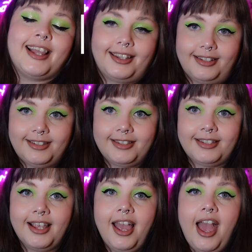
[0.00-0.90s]

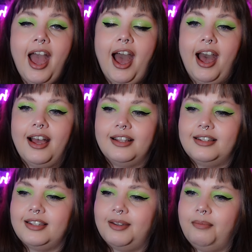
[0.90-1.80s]
knights.
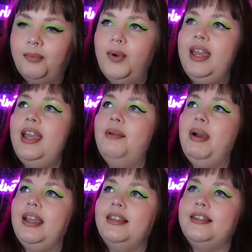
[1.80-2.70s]
And way
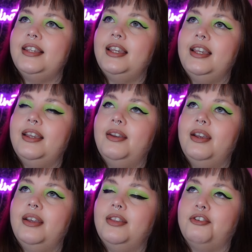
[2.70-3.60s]
back in the day,
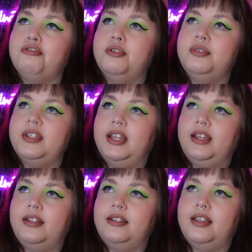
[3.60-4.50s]
the
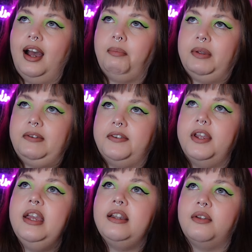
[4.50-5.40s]
Crusades happened.
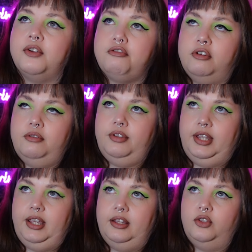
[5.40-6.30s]
Now, the
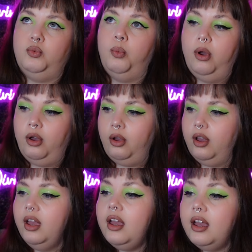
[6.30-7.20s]
Crusades
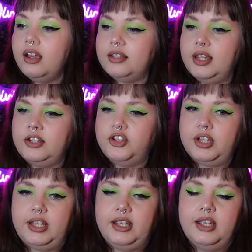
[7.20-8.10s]
were
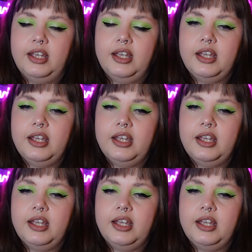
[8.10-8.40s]
essentially